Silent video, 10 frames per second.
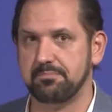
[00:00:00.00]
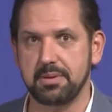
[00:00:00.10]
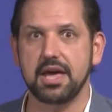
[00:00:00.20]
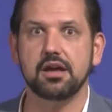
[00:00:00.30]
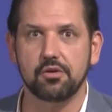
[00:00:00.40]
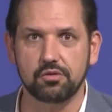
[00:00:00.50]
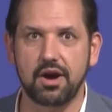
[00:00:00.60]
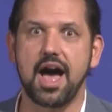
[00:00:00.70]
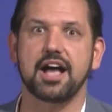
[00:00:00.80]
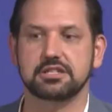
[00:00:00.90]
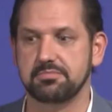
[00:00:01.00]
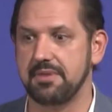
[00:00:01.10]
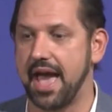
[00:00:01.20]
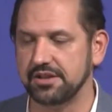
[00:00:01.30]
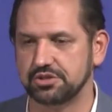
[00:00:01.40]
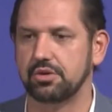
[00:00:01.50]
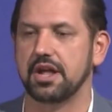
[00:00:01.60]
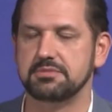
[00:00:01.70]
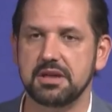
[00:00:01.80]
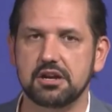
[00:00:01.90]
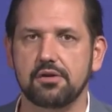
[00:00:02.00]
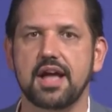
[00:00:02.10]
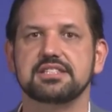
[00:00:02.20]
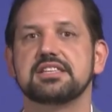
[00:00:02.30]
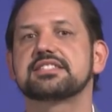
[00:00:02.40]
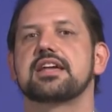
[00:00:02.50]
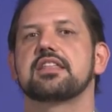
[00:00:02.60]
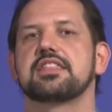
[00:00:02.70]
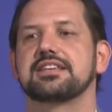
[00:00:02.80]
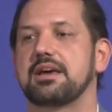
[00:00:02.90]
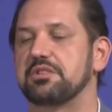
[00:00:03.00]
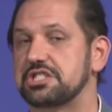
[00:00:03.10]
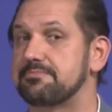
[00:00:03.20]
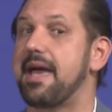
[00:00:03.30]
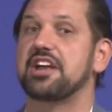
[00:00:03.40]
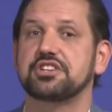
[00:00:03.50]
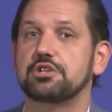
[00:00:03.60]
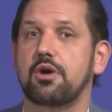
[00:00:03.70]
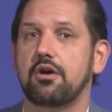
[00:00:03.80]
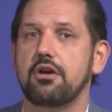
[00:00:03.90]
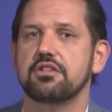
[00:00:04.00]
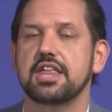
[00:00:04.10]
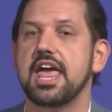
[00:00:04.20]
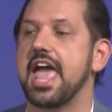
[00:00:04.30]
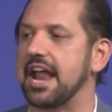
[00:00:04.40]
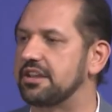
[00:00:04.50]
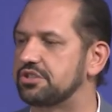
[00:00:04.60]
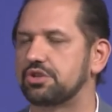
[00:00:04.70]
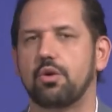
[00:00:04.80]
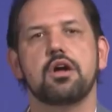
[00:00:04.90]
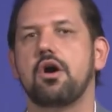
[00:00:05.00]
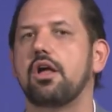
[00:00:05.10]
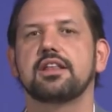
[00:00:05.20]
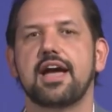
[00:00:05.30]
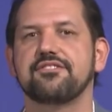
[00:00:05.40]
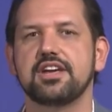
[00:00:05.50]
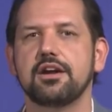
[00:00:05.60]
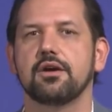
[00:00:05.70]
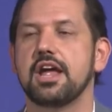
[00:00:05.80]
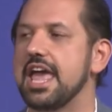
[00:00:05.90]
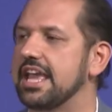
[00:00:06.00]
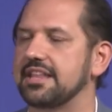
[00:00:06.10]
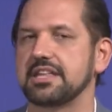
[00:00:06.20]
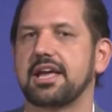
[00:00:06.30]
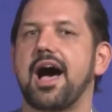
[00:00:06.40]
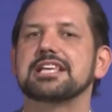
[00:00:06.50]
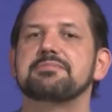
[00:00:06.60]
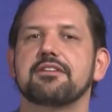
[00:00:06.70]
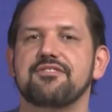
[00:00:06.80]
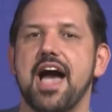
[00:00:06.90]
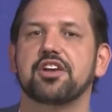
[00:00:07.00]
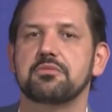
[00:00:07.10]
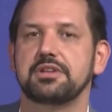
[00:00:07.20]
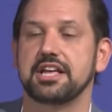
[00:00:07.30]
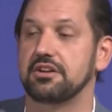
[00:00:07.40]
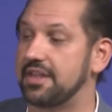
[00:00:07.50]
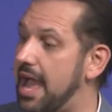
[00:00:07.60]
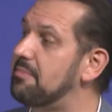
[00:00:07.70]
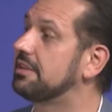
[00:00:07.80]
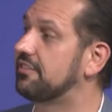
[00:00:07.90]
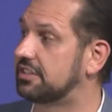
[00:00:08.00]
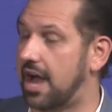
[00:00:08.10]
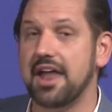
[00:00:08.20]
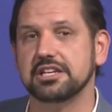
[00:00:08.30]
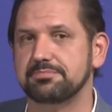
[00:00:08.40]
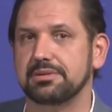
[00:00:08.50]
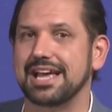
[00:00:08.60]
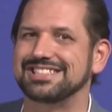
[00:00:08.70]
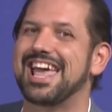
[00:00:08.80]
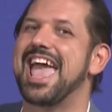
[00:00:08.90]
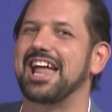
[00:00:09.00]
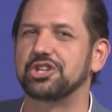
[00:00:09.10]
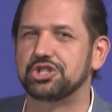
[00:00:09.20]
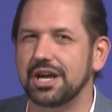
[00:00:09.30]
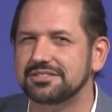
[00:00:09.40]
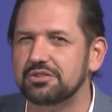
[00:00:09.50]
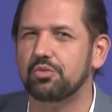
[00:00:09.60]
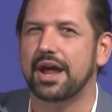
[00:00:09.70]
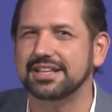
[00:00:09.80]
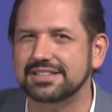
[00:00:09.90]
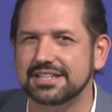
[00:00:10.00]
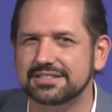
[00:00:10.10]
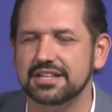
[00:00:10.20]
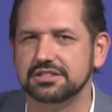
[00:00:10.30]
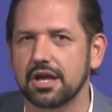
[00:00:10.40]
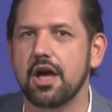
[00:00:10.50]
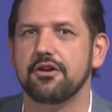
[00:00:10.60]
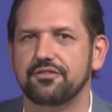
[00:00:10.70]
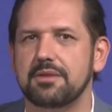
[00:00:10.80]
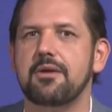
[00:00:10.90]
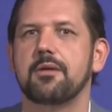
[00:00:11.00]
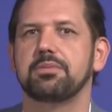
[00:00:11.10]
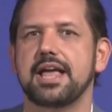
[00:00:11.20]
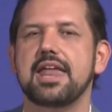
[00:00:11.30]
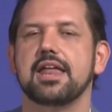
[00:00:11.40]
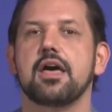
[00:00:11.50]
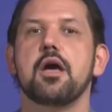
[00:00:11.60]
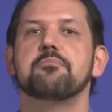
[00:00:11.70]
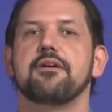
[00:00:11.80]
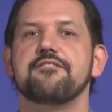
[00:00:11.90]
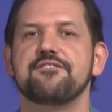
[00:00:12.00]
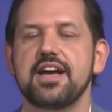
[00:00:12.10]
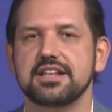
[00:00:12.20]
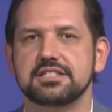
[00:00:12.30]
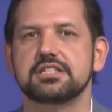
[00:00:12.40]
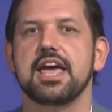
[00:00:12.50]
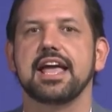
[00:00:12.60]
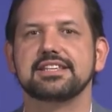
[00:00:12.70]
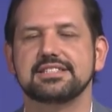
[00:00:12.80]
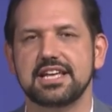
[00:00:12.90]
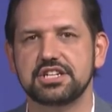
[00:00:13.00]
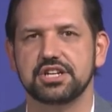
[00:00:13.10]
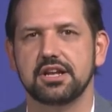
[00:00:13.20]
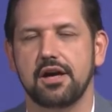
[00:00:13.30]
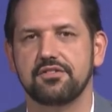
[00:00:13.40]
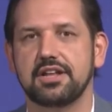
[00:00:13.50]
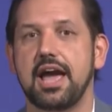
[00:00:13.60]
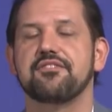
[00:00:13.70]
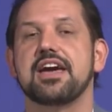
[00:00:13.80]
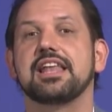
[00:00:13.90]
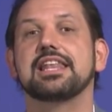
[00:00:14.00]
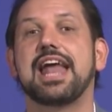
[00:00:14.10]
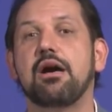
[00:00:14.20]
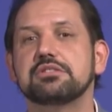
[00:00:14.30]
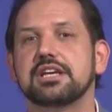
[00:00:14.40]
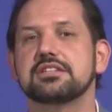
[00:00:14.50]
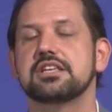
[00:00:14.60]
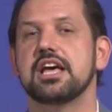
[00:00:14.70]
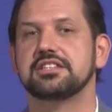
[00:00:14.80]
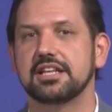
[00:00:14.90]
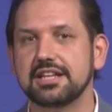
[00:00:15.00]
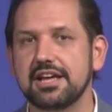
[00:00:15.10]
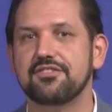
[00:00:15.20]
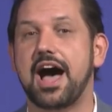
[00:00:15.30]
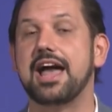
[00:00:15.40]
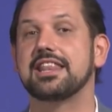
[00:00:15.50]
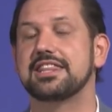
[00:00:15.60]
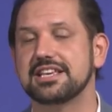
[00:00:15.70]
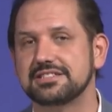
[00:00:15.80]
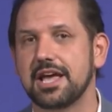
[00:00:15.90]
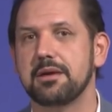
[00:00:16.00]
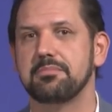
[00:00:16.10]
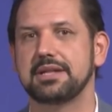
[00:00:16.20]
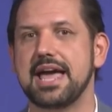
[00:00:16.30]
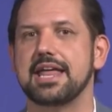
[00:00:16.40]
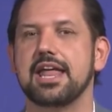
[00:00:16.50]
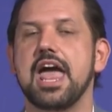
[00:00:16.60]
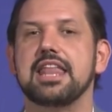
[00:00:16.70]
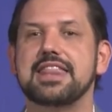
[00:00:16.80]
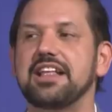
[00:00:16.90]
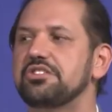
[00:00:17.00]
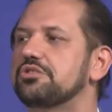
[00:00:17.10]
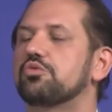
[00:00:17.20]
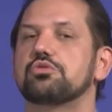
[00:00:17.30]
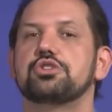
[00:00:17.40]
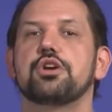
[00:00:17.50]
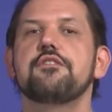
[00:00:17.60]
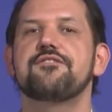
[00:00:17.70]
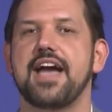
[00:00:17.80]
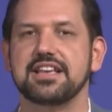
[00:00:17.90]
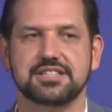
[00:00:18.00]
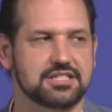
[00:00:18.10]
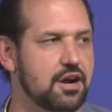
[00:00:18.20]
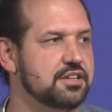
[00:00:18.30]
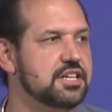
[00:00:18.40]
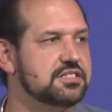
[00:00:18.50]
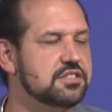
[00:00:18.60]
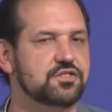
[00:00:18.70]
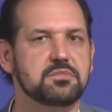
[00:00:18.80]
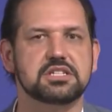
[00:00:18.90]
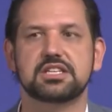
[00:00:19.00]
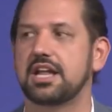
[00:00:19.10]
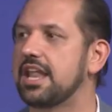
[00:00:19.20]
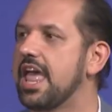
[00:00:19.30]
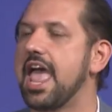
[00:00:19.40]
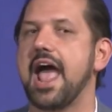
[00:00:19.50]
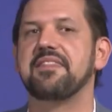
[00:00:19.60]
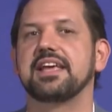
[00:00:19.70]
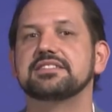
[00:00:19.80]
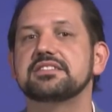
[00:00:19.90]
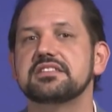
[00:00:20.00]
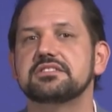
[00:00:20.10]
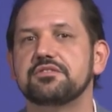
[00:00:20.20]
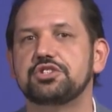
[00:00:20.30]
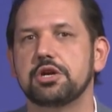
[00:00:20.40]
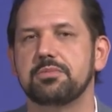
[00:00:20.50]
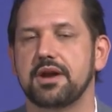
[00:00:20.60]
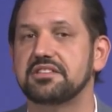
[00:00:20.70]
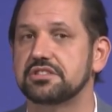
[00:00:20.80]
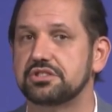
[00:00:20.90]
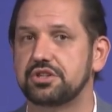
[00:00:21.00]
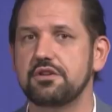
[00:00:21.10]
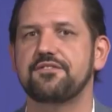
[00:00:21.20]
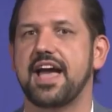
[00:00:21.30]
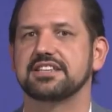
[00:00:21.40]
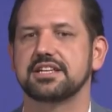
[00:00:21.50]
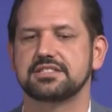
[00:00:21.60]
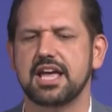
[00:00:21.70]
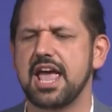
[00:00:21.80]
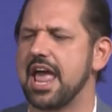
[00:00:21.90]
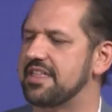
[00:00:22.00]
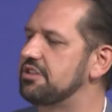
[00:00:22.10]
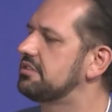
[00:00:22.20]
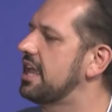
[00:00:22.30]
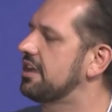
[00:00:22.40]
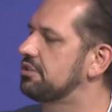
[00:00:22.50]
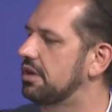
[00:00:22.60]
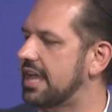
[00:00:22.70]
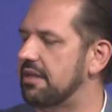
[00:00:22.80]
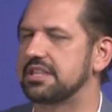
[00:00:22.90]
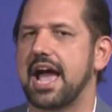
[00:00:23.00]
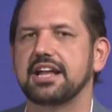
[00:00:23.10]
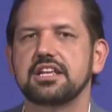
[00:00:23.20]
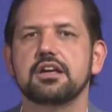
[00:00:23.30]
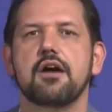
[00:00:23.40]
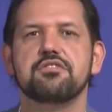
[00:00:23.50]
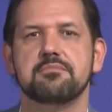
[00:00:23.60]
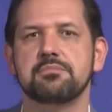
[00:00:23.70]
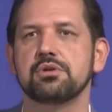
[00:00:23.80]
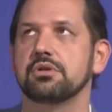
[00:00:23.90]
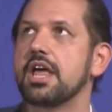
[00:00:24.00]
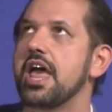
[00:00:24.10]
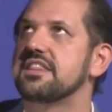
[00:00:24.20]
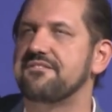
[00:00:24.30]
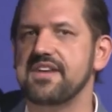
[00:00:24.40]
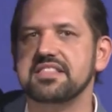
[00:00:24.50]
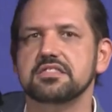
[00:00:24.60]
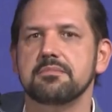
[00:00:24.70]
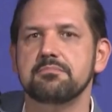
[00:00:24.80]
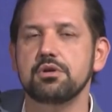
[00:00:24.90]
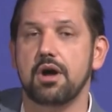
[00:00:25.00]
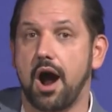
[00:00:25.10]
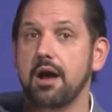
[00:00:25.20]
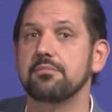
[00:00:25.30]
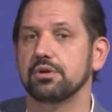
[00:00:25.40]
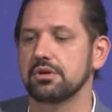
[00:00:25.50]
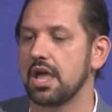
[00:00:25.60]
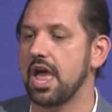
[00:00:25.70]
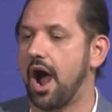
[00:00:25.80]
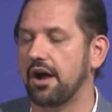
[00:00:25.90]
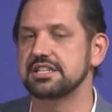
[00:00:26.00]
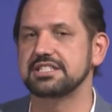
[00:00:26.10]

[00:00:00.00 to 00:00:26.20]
Big rocks, asteroids, meteorites, these kind of things that would smash into our Earth and destroy all life here. Yet the cosmic vacuum cleaner that I believe God has placed at just the right distance from our planet prevents extinction of life and allows us to live on this planet. That's just two facets, our distance from the sun and the existence of Jupiter. That's just two facets. Then you take into account the idea of the moon, the fact that the moon, our